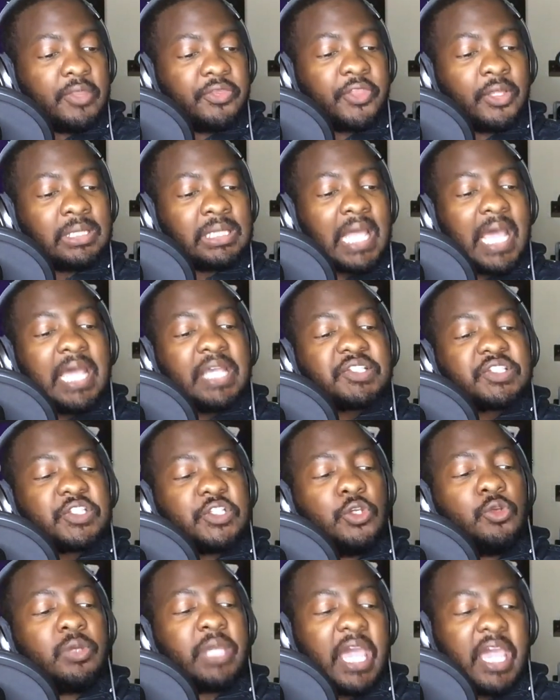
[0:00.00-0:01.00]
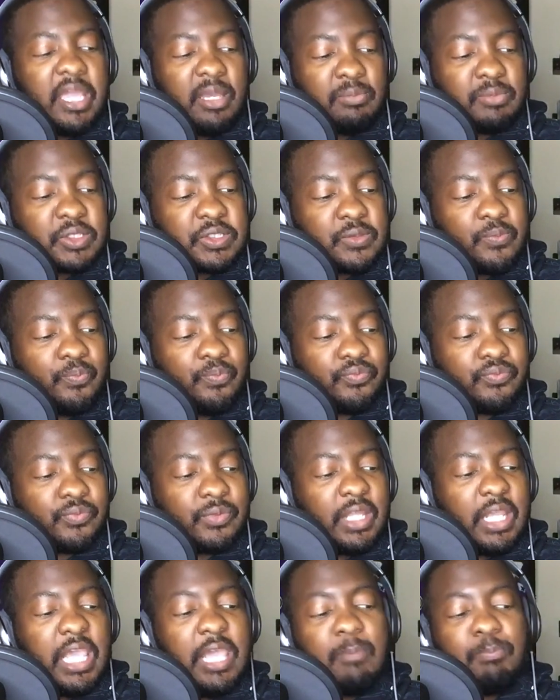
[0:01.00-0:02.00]
The last two games,
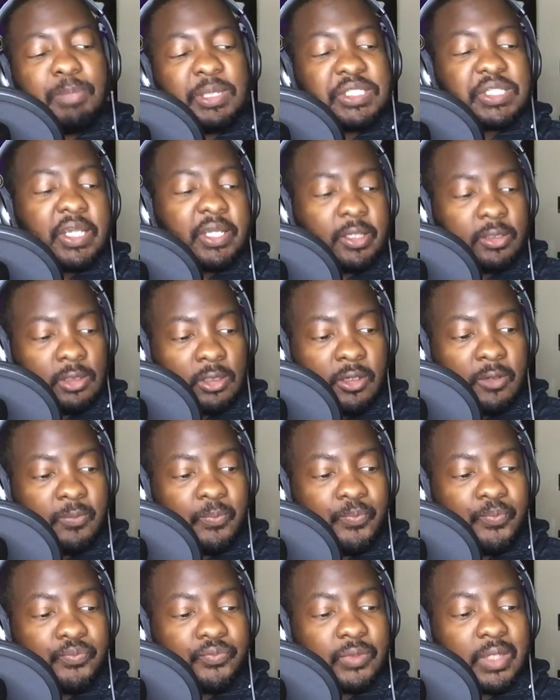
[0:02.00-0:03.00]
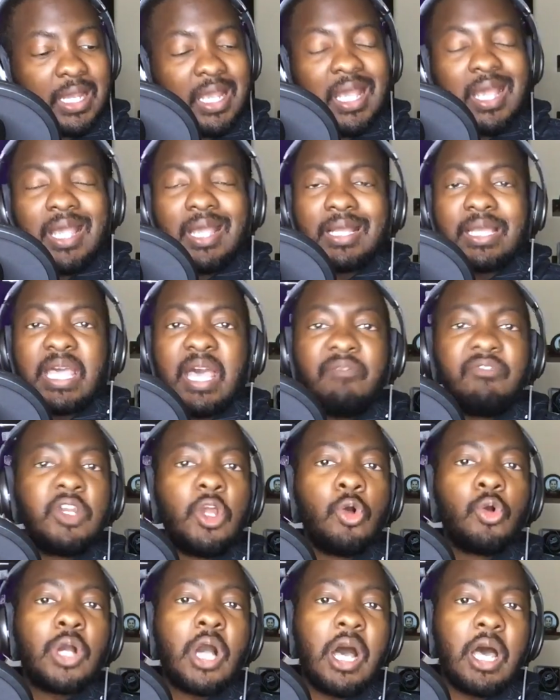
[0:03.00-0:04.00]
in particular, Kevin
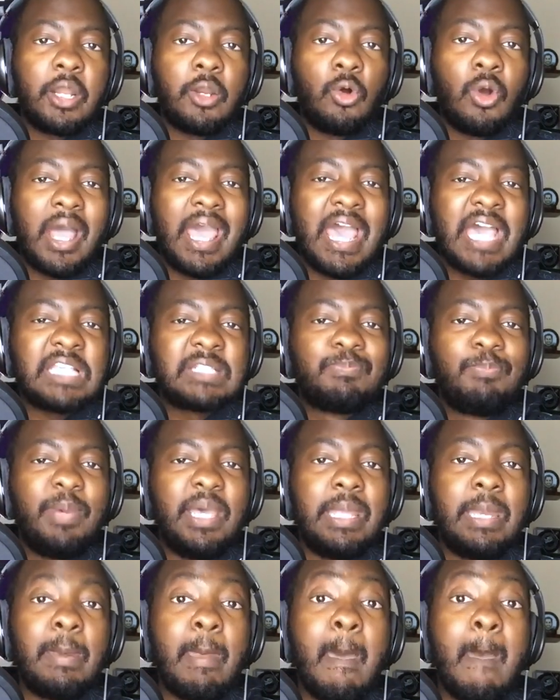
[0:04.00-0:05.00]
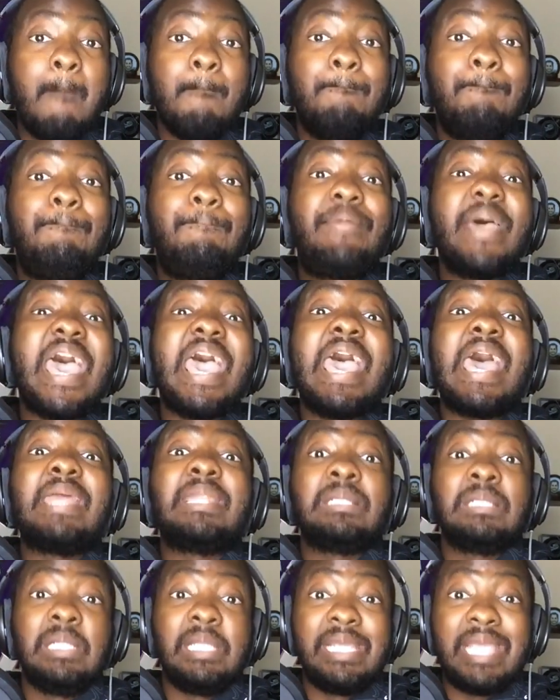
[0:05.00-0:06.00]
O'Connell has been
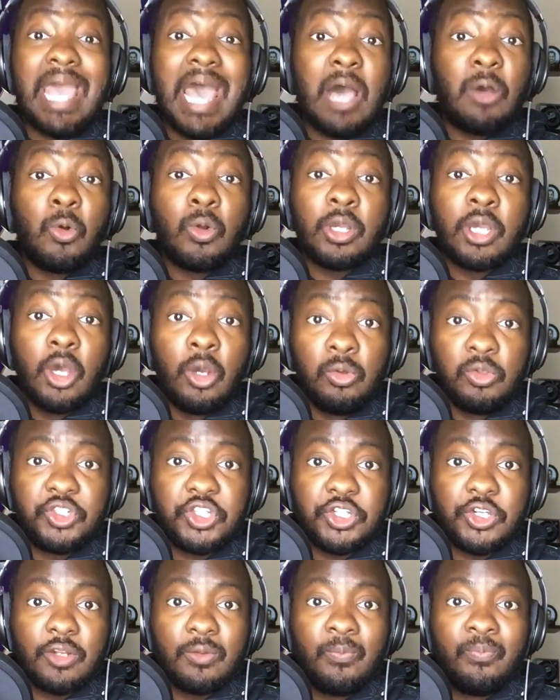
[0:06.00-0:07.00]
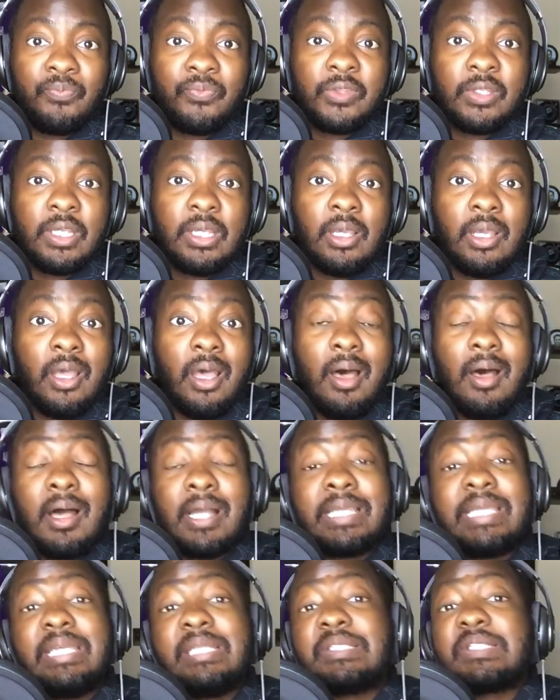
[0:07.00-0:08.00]
badly outcoached
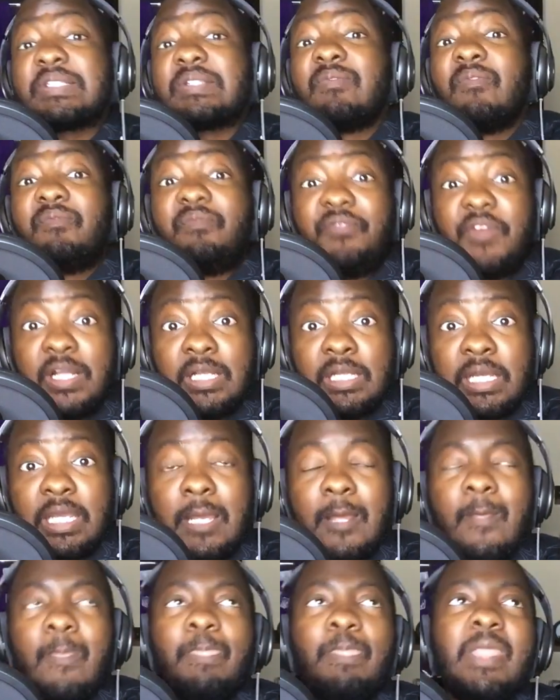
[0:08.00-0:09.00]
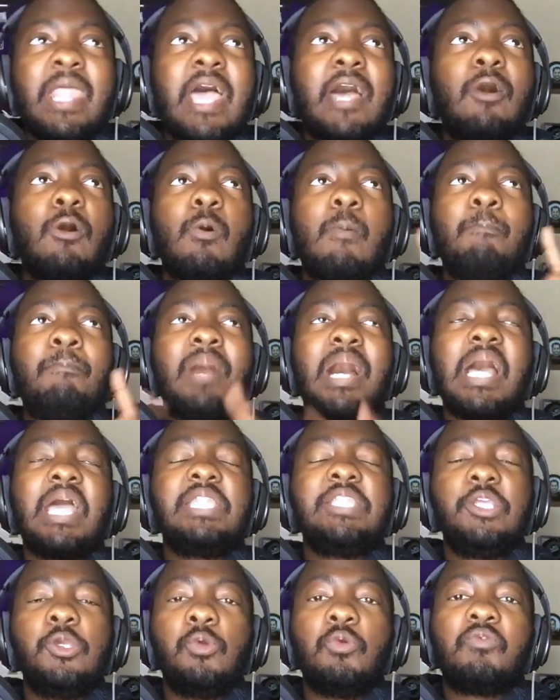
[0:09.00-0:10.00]
against Philly. Now,
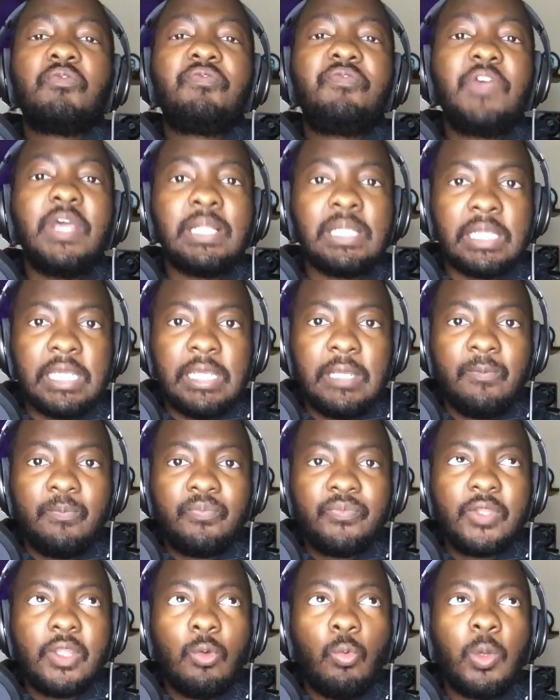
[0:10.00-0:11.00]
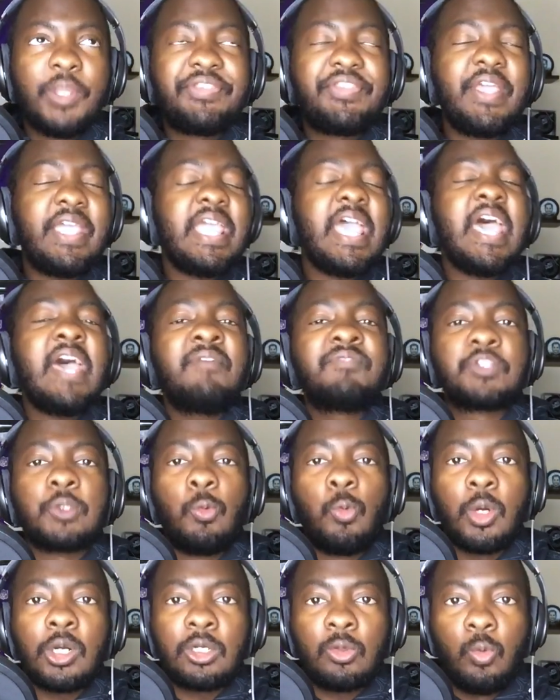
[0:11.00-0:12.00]
mind you, Philly, what they have to
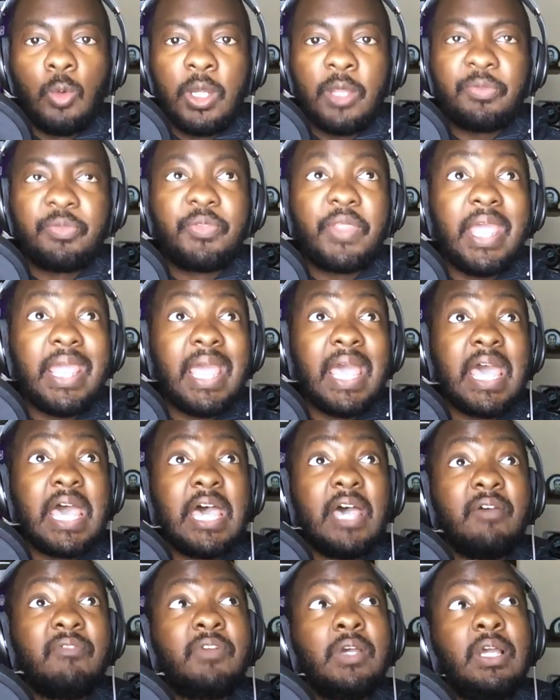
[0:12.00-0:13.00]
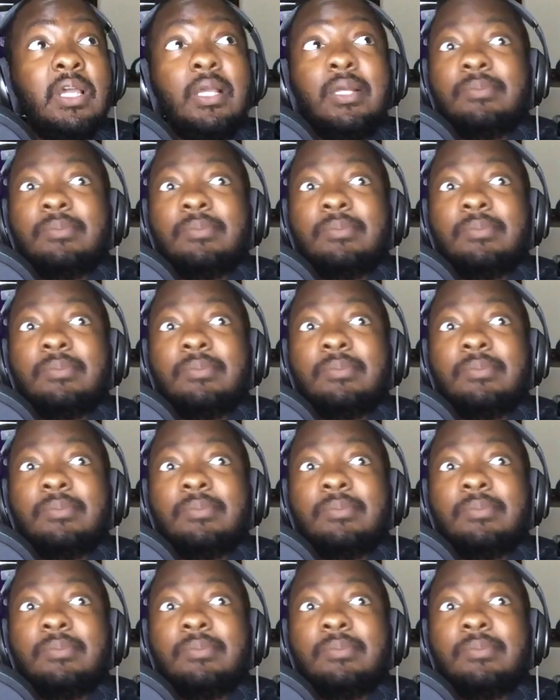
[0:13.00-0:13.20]
work with, they have